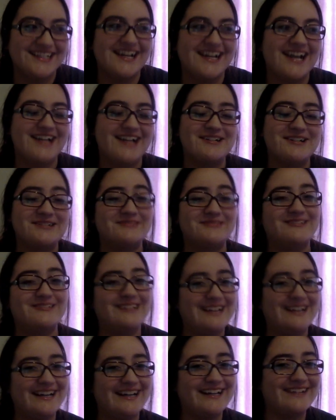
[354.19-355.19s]
and
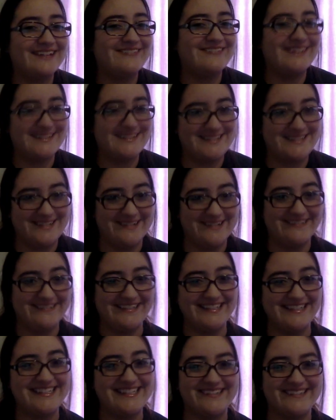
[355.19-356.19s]
why am I so
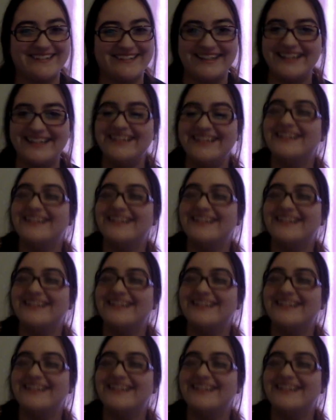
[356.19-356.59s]
into it?